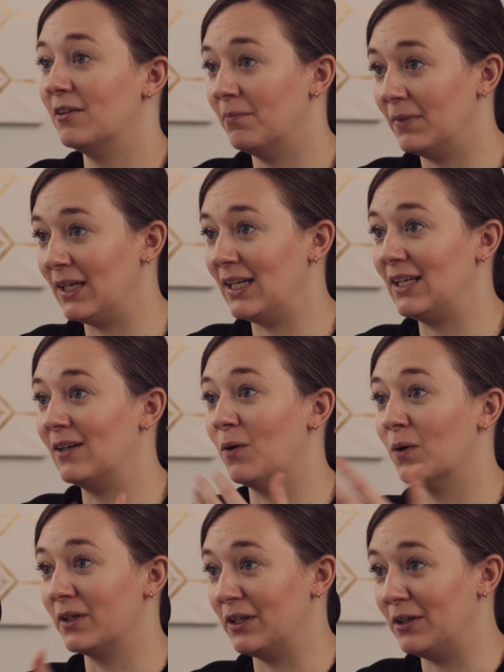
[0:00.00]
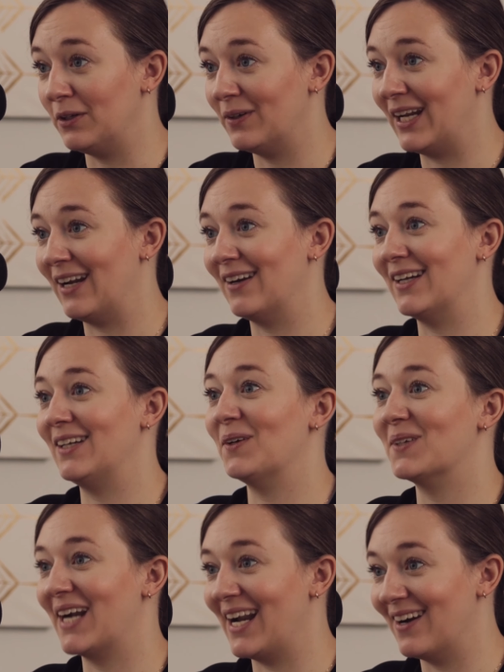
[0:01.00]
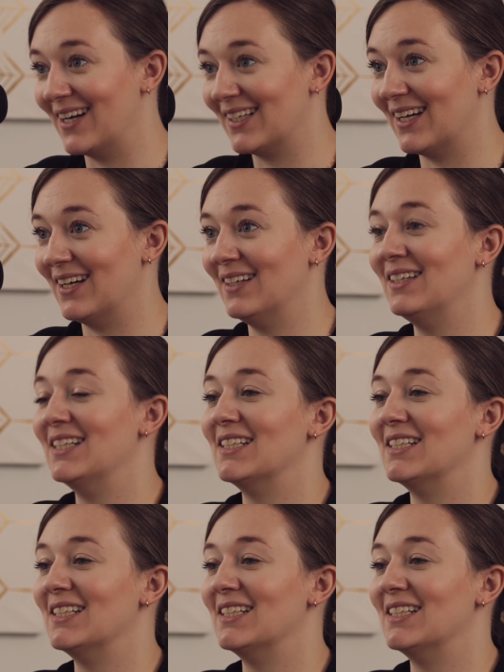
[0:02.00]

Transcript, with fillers: me or you, Erin, or Erica,